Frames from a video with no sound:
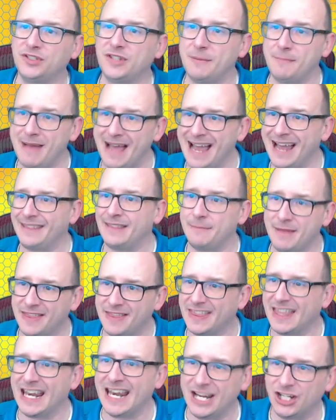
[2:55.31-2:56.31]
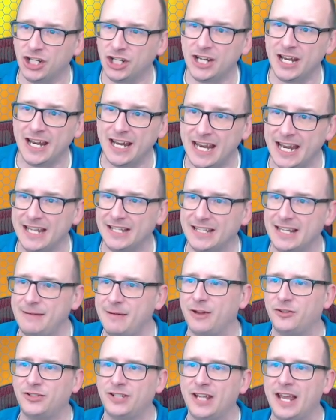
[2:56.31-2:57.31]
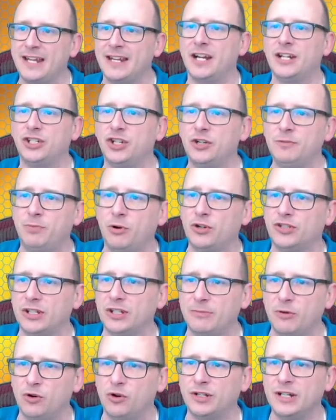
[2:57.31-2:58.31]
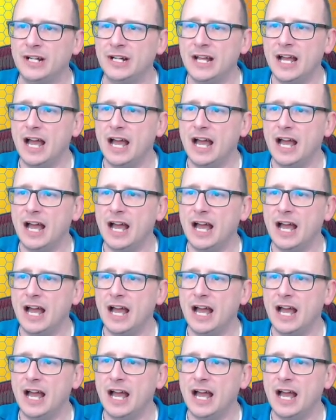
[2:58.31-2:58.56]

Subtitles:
The man, the myth, the legend. It is Iman Osei, 92 points on the board.